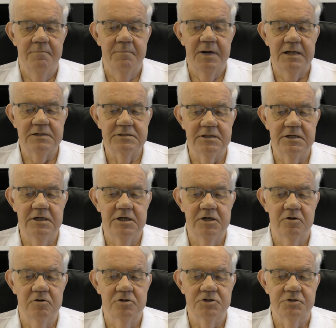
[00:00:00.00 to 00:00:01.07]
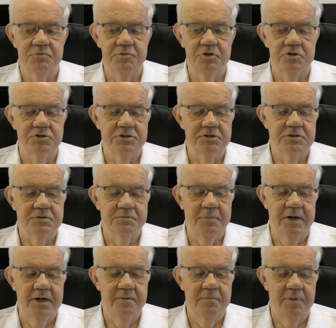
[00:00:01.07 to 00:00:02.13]
plus any contributions
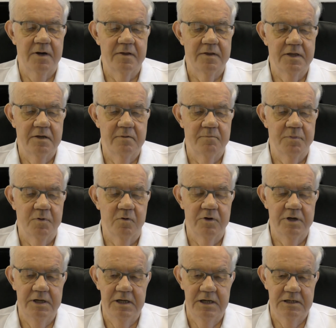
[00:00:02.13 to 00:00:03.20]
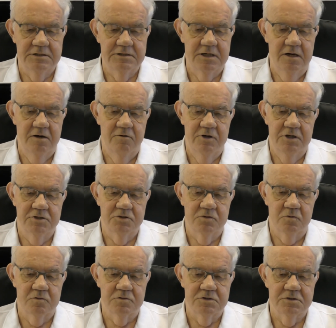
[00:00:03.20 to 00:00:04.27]
paid by the employee at salary
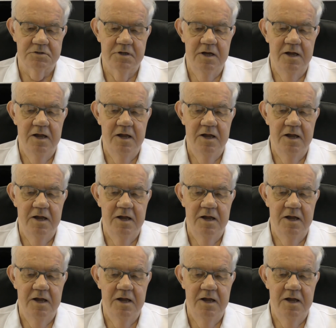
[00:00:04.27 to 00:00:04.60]
source.